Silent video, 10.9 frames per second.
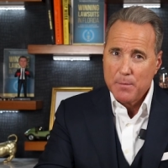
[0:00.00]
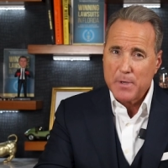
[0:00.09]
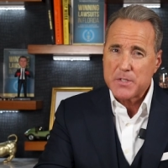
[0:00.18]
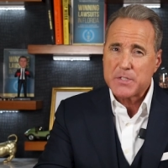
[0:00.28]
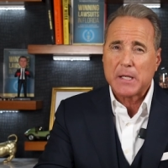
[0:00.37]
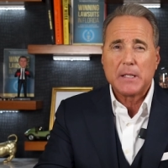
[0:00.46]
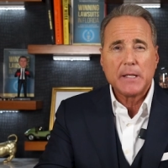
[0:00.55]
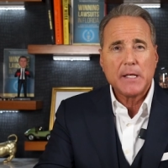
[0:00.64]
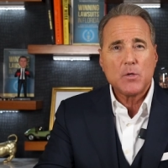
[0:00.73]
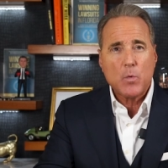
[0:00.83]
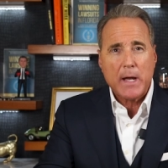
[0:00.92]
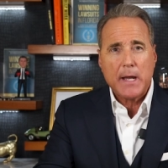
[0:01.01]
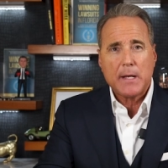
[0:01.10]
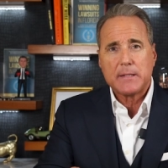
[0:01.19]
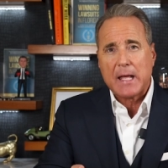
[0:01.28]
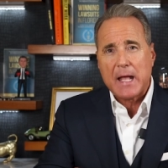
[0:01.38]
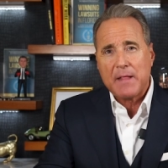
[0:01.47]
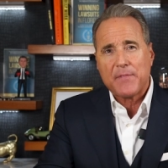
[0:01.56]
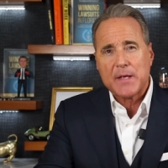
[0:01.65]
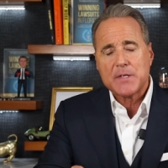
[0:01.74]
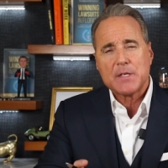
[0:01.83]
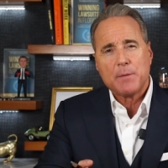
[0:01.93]
but it's a clean way to end
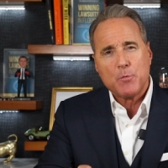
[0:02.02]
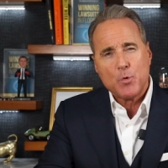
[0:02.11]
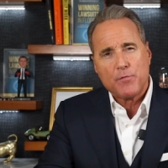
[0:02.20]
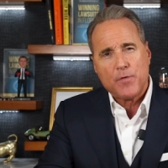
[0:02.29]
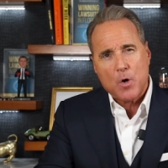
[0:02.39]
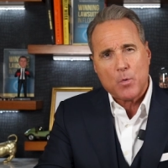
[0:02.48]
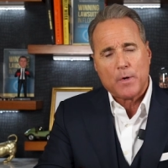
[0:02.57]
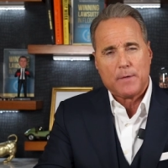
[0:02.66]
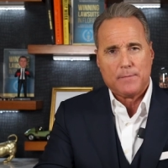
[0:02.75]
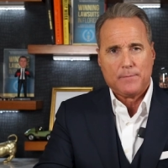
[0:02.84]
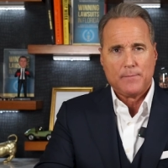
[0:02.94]
things and move forward.